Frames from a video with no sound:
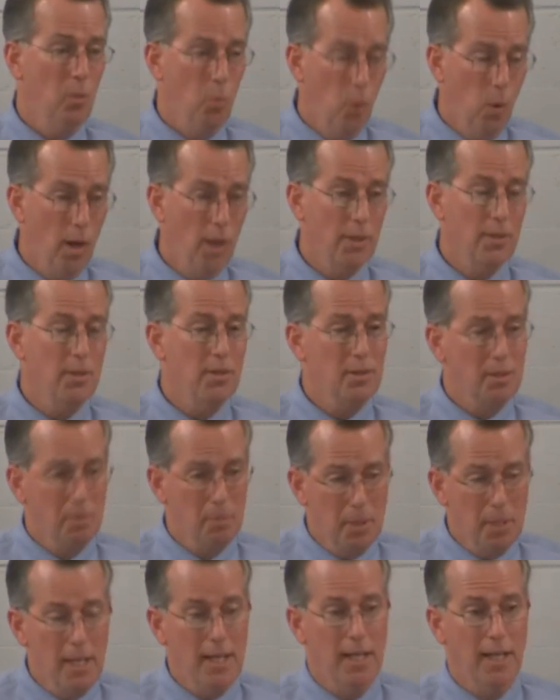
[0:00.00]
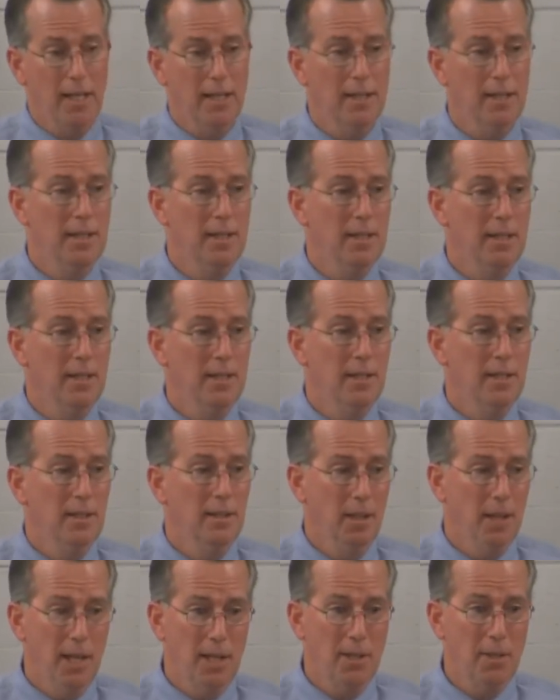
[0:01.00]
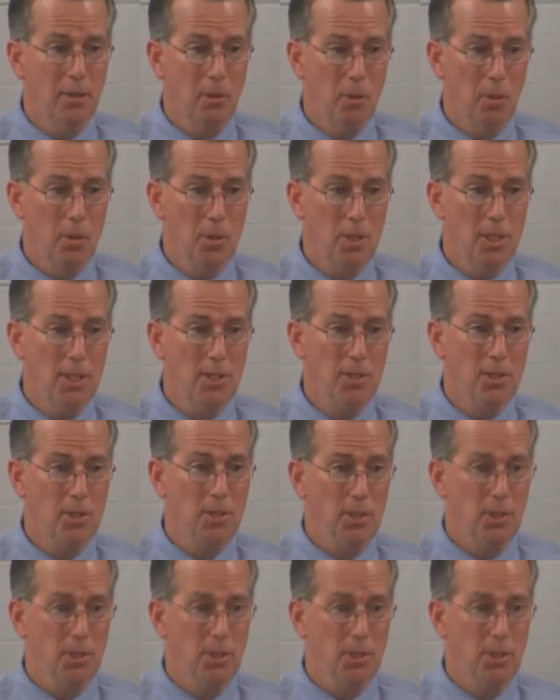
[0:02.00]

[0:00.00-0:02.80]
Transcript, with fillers: want to be like the Lord Jesus.